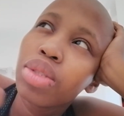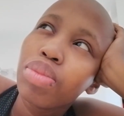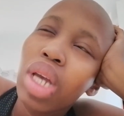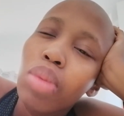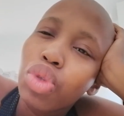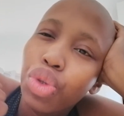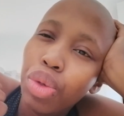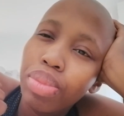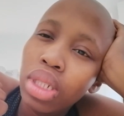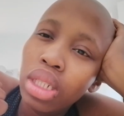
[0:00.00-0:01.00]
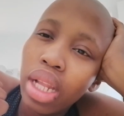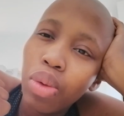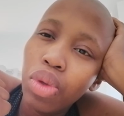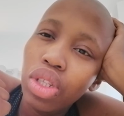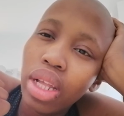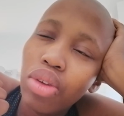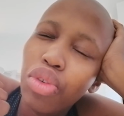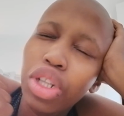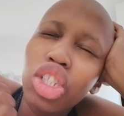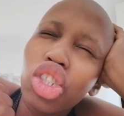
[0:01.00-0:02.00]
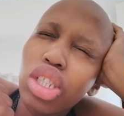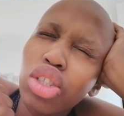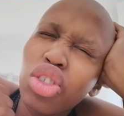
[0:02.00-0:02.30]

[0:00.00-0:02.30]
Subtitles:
becomes crippled, like cringes,